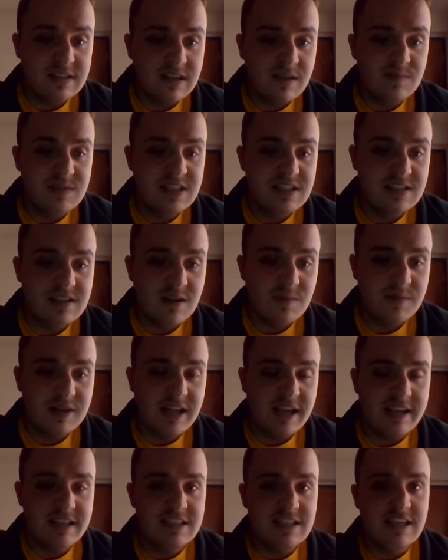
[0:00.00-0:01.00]
Clemson's number
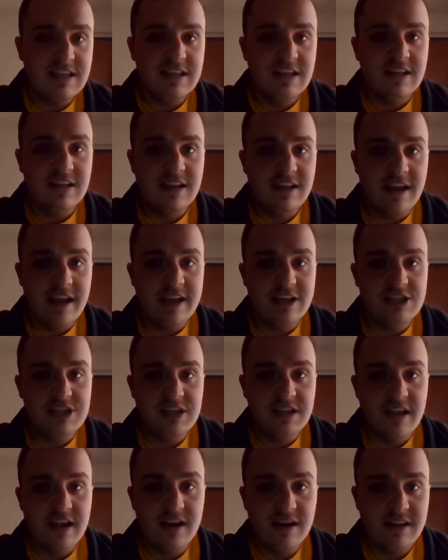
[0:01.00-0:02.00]
19th in the
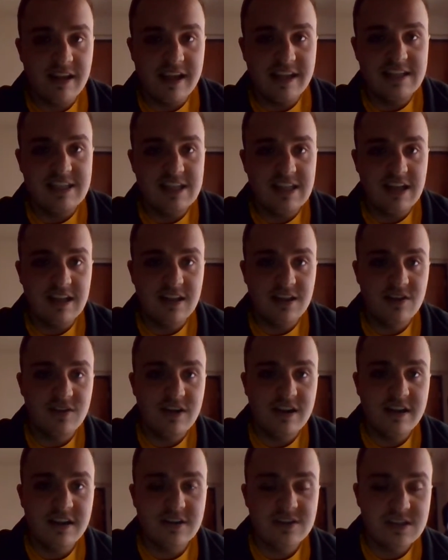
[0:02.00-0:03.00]
nation. They are
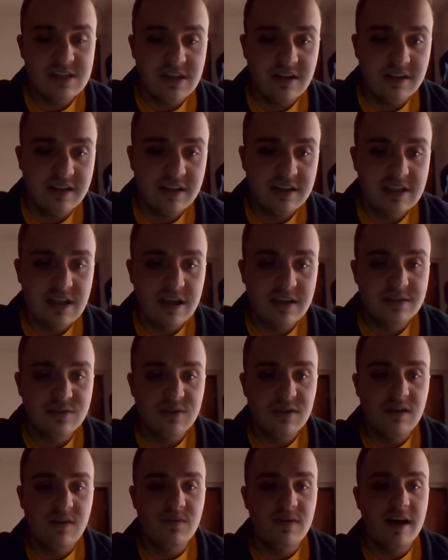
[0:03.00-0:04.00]
19-3. They're still in the top
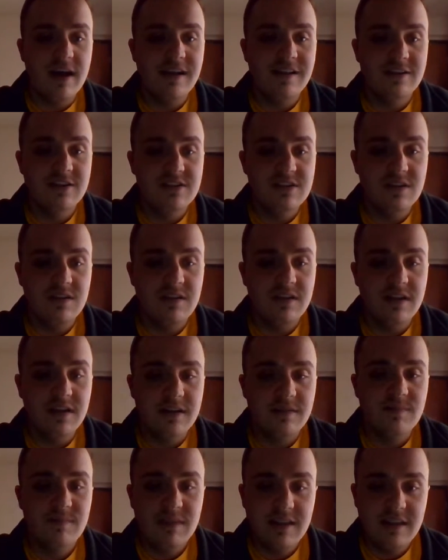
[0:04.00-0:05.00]
25. They're still in
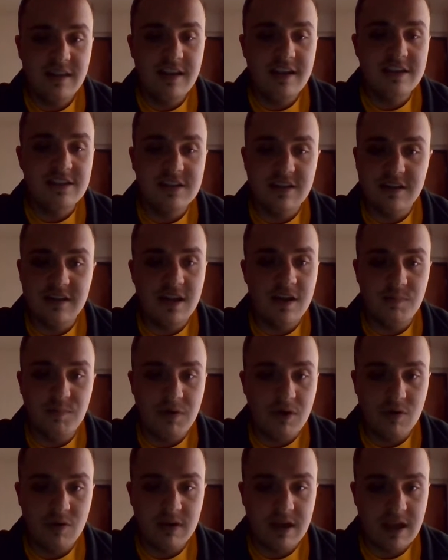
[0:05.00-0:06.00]
a decent enough
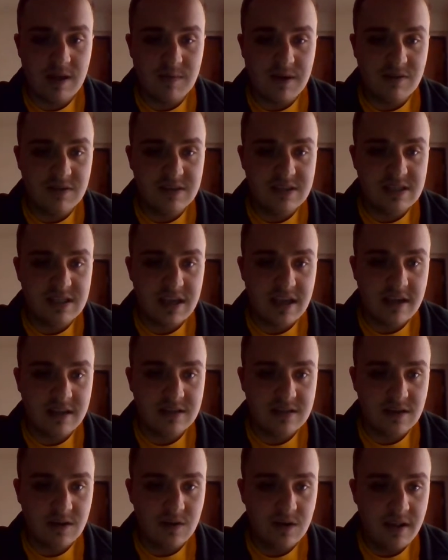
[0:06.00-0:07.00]
bowl game, I would say.
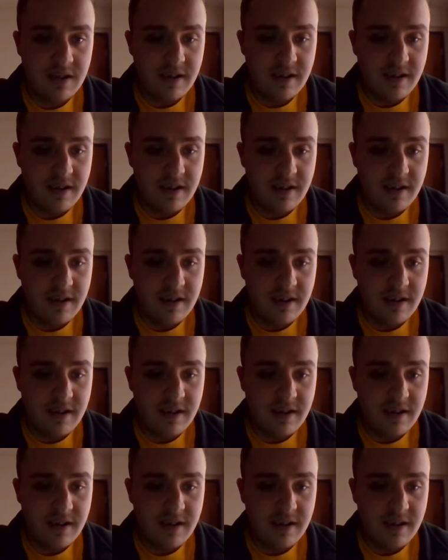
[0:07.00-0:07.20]
So,